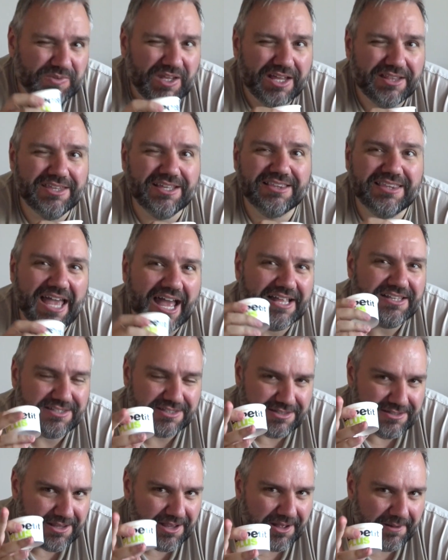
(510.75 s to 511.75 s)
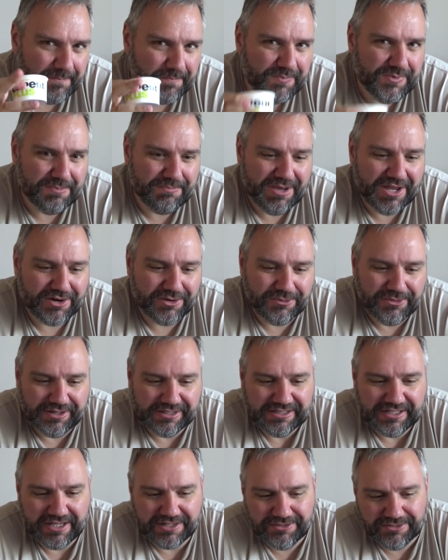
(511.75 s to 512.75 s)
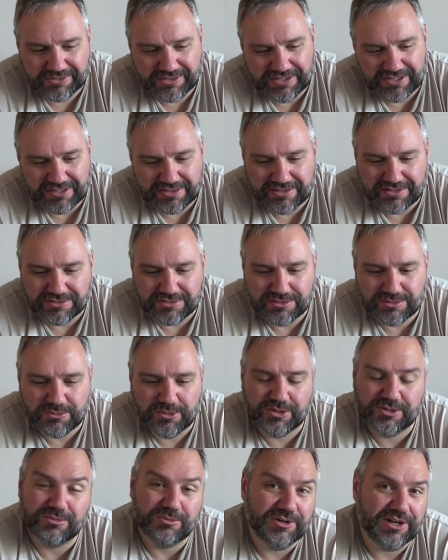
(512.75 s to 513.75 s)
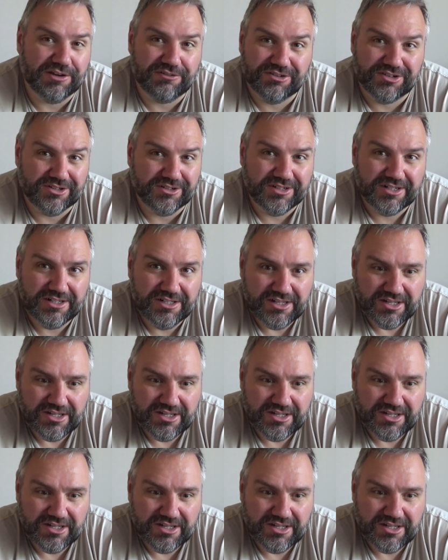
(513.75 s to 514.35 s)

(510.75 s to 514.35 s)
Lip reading: I think that's the better one. I don't think this is worth whatever.